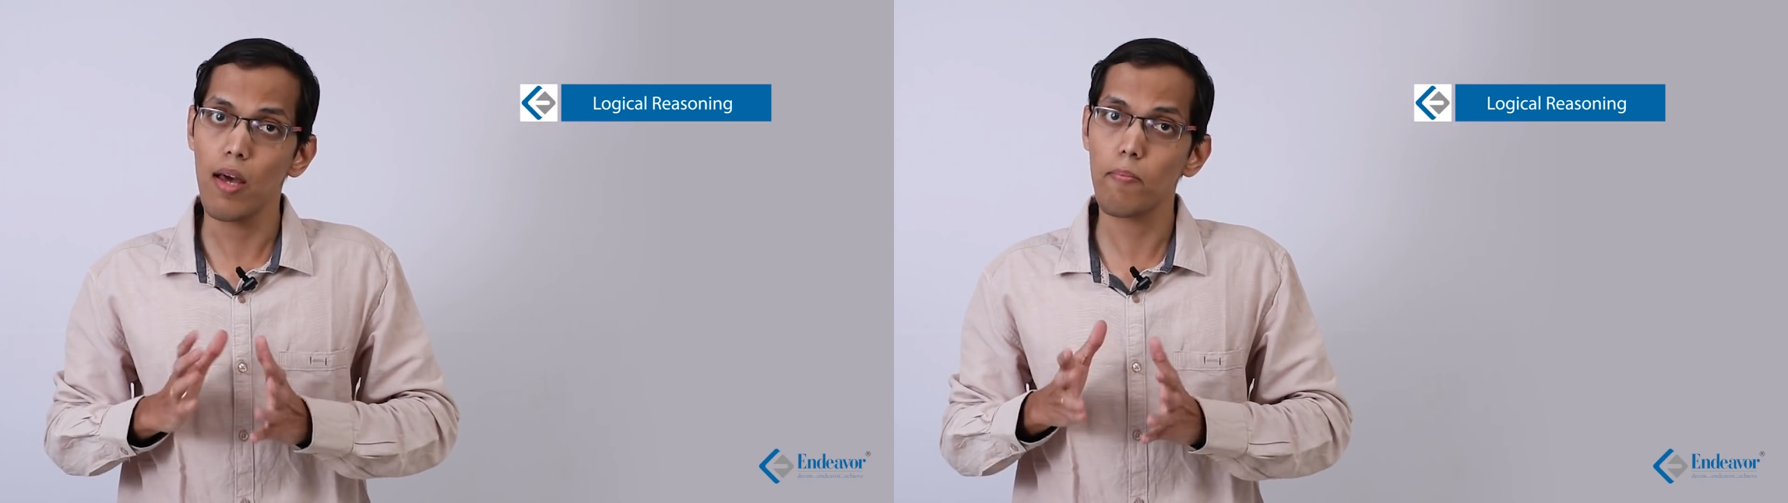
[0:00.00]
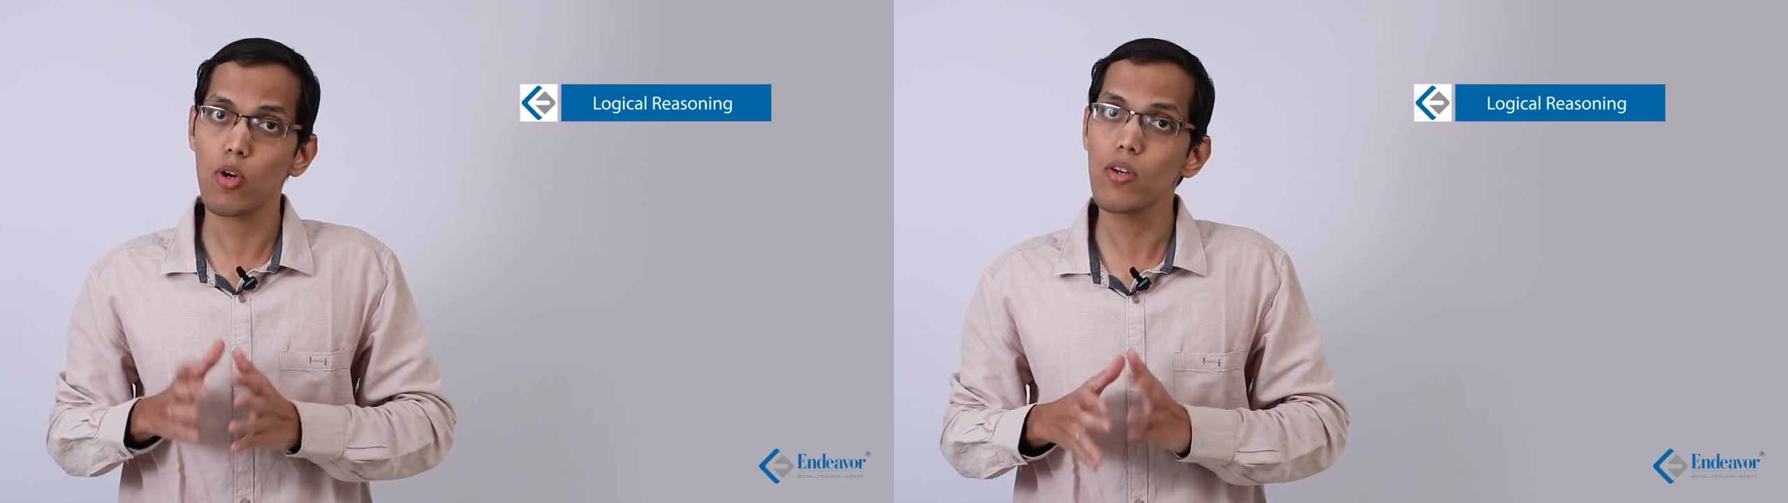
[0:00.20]

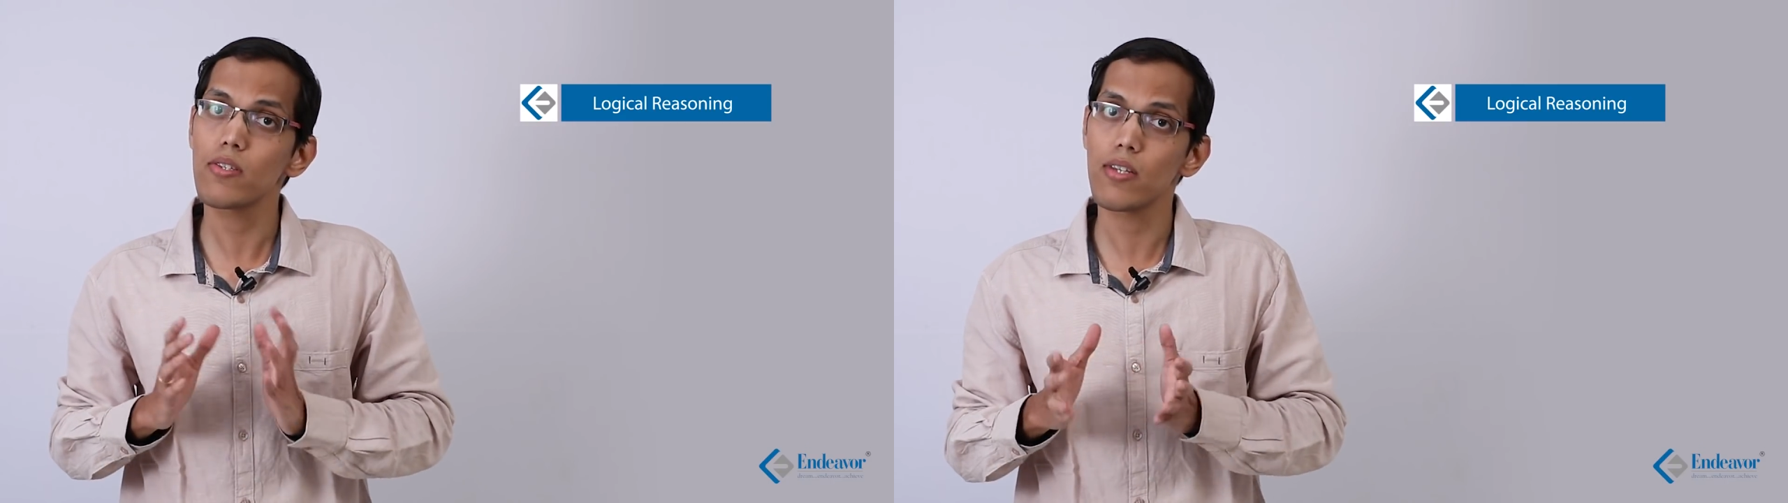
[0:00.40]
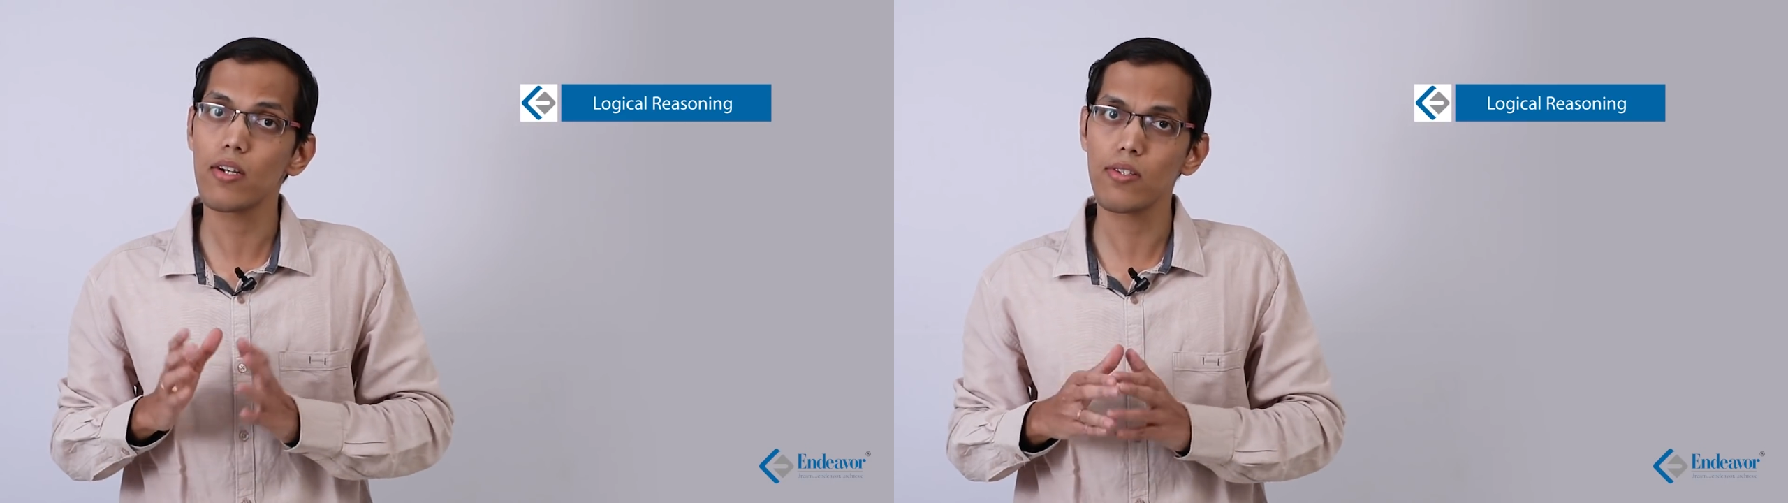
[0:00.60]
and probably
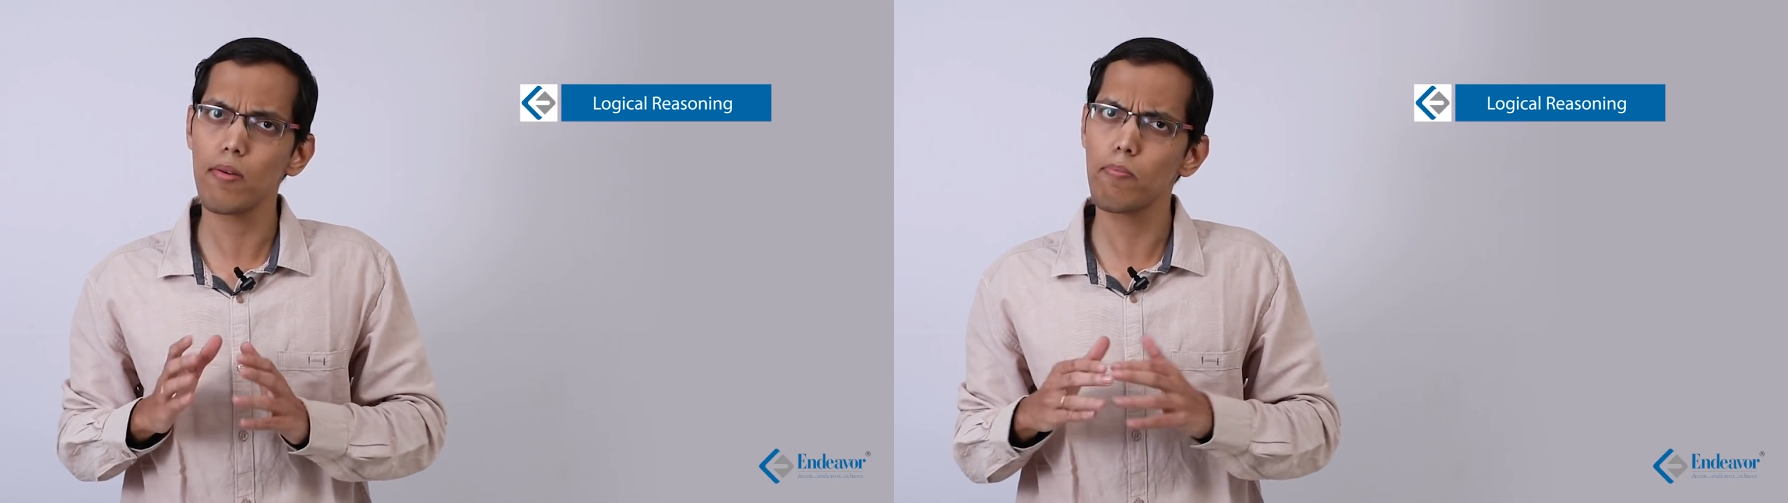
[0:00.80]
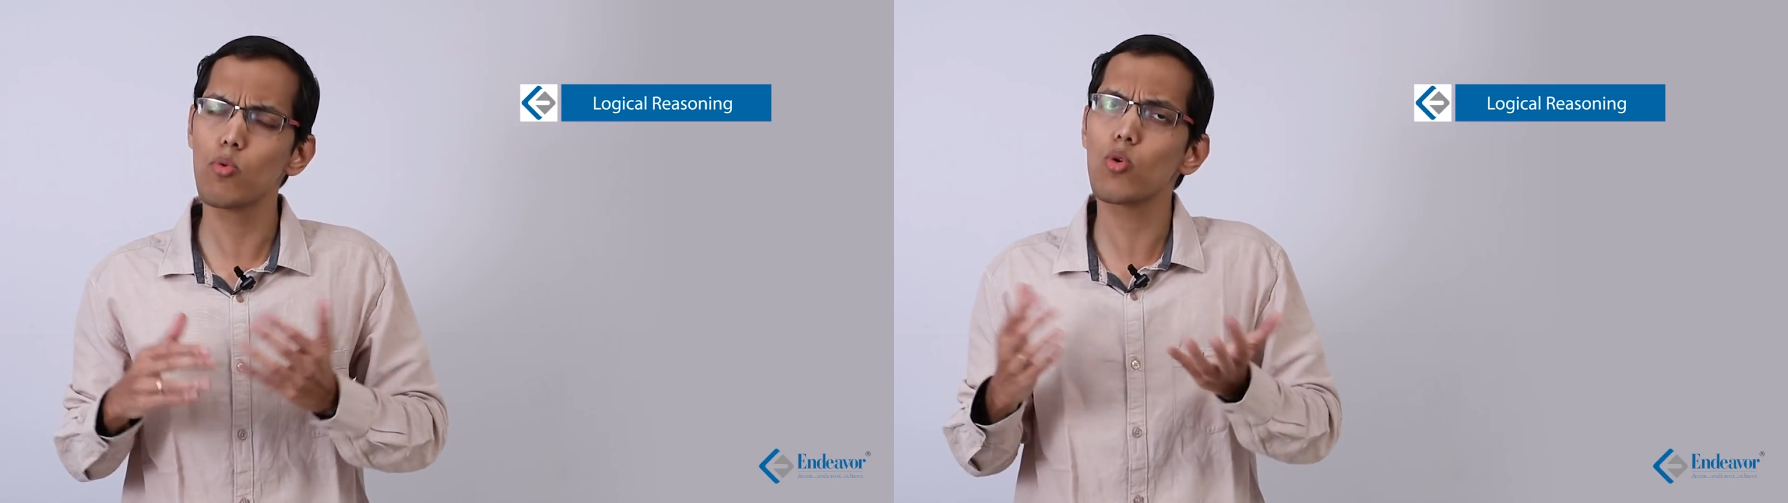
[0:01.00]
sets
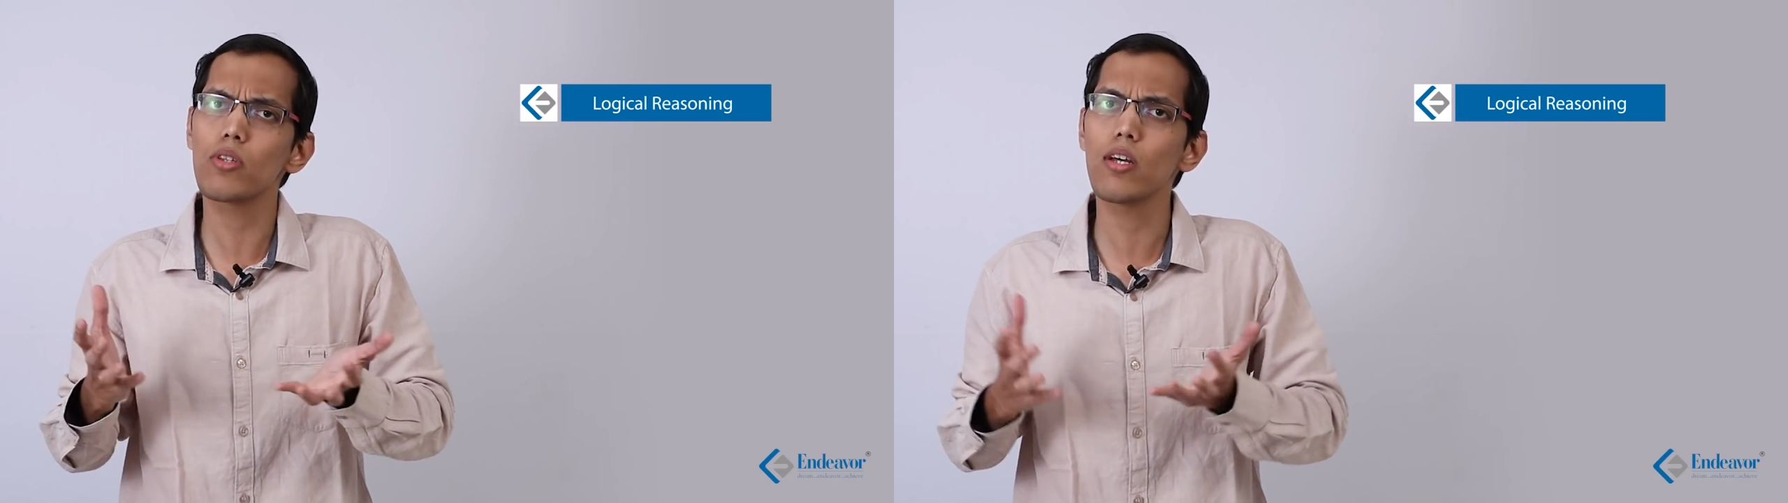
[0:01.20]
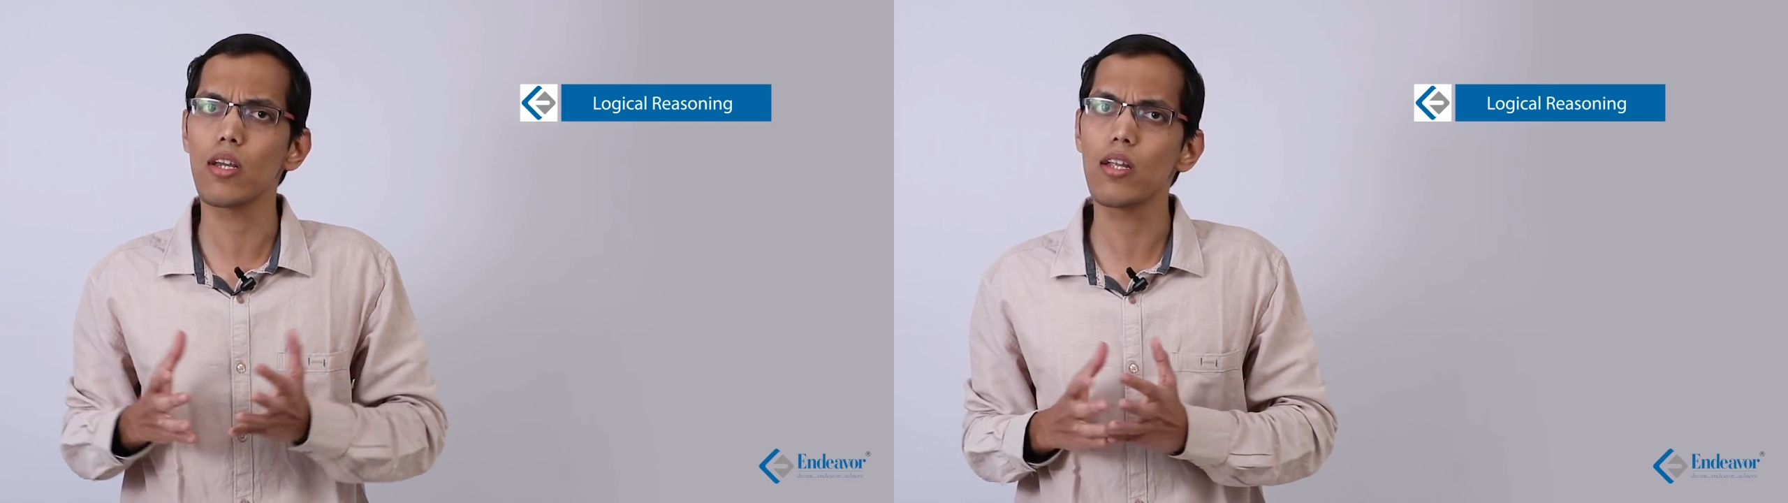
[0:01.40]
are more
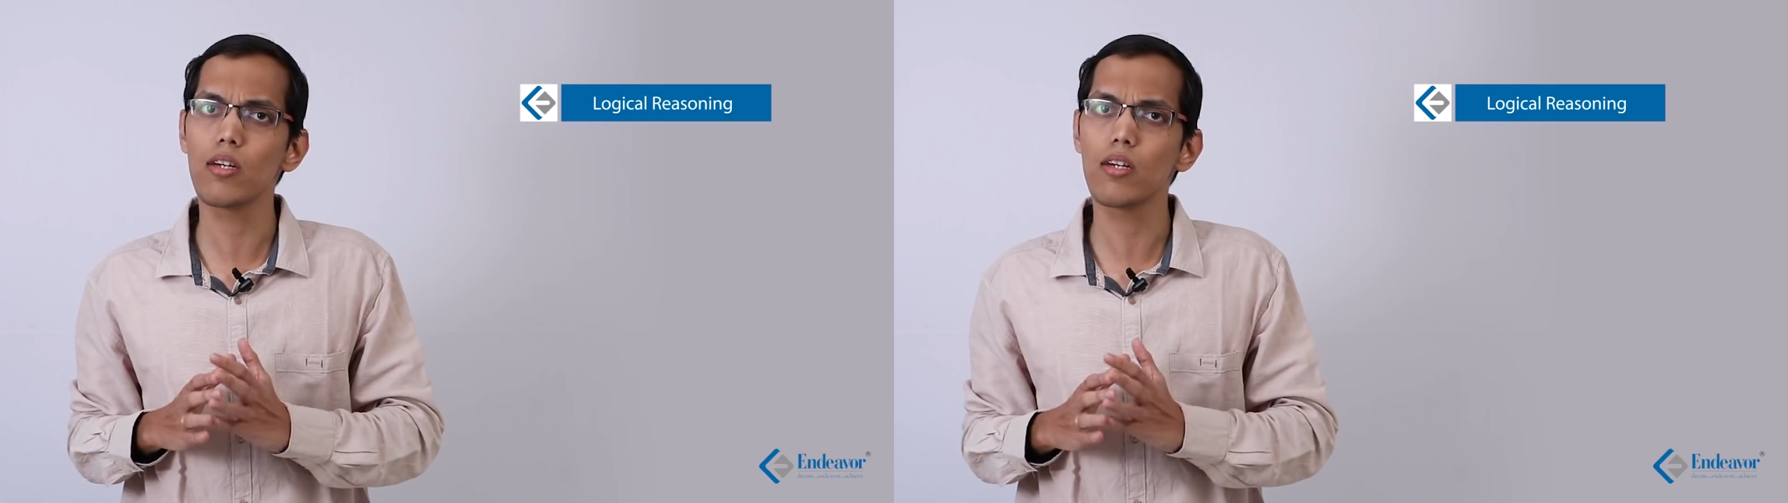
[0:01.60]
than